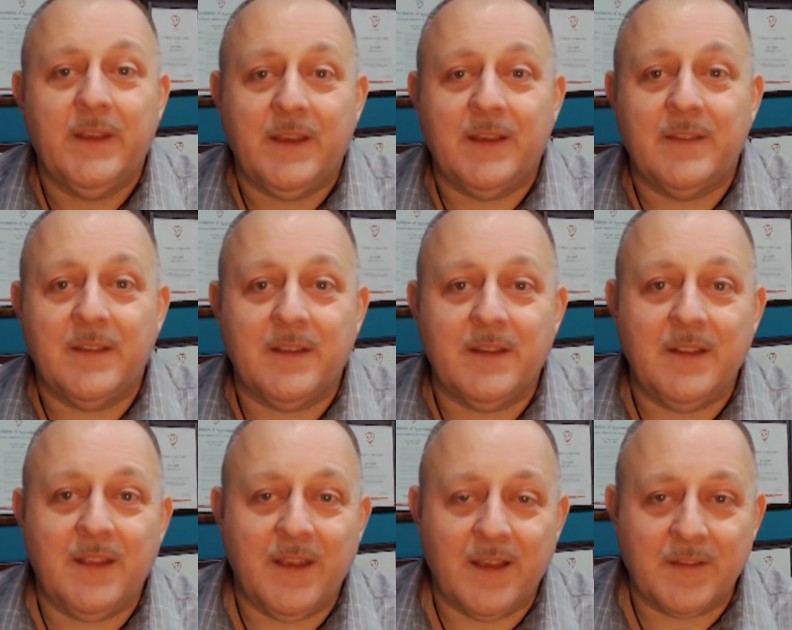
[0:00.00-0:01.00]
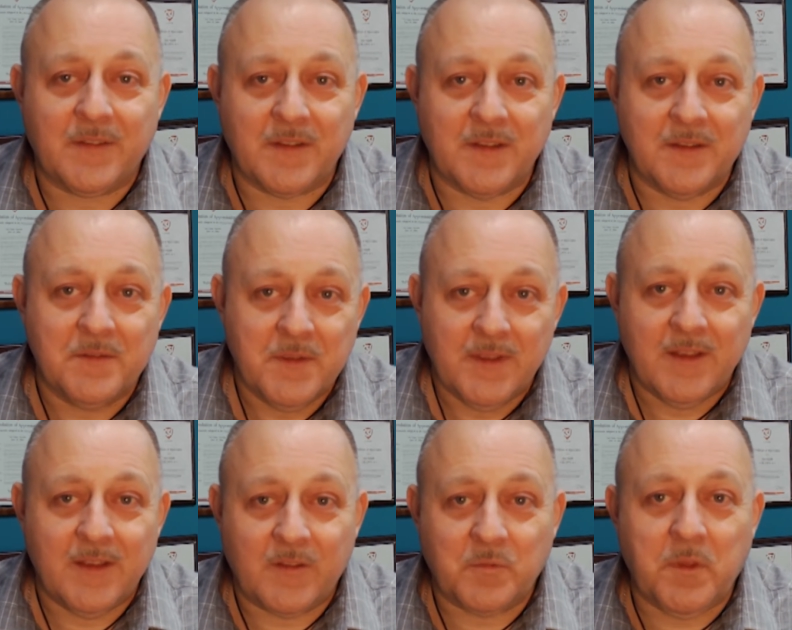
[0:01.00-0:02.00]
and then he has to
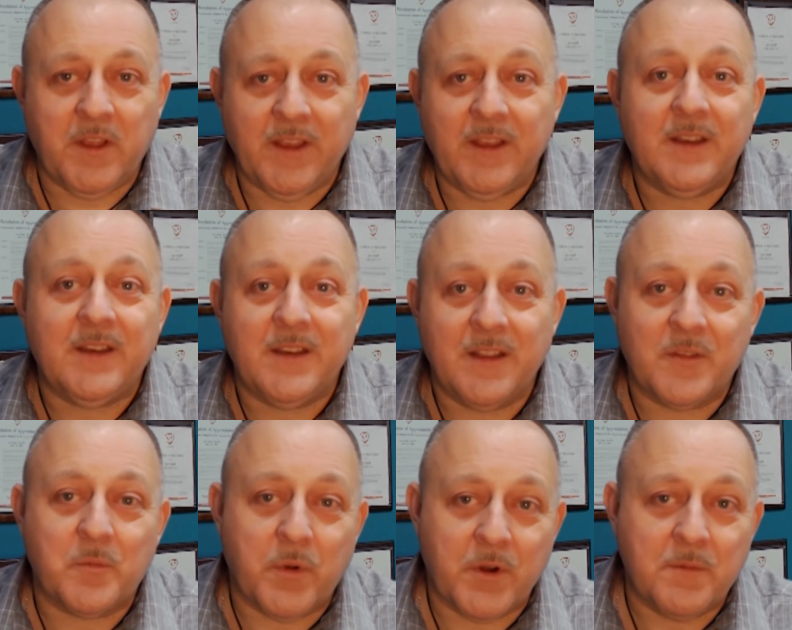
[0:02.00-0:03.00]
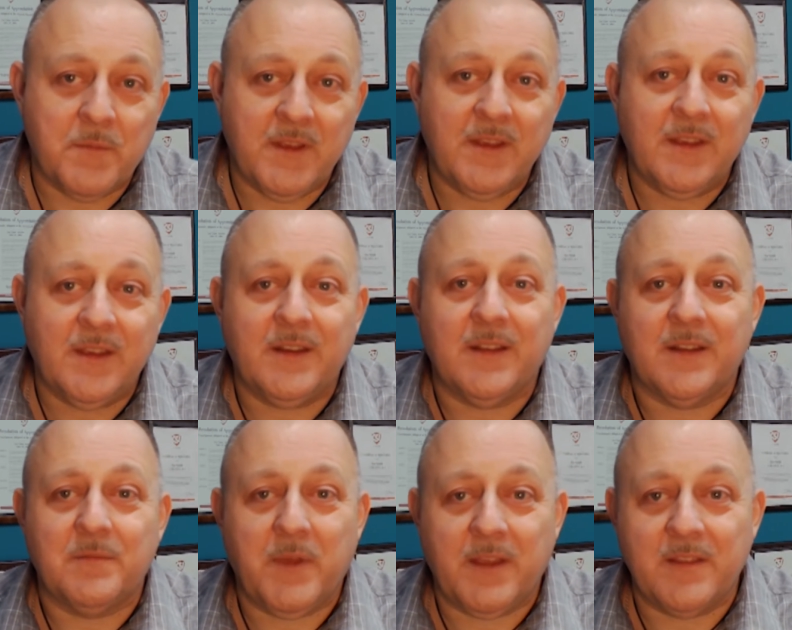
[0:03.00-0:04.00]
explain and get the permit and
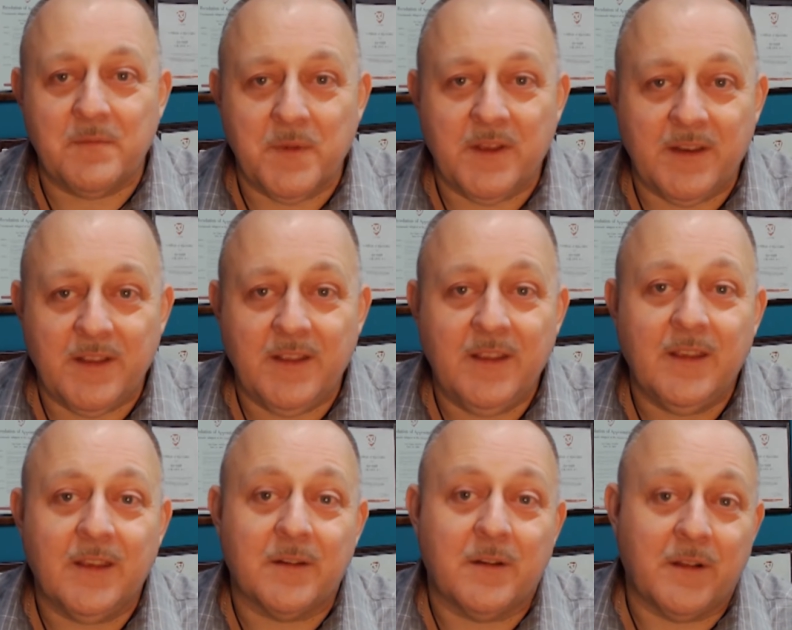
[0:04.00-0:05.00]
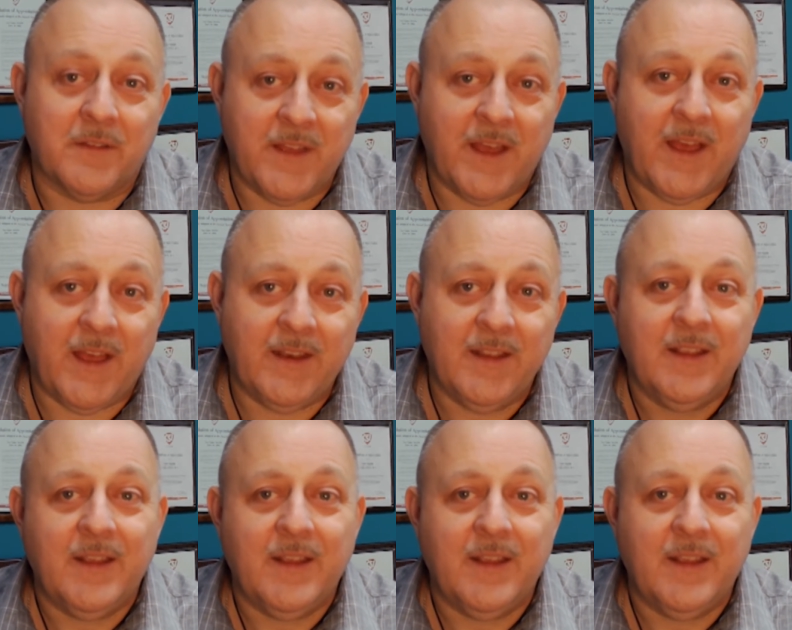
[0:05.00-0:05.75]
pay the money and all that,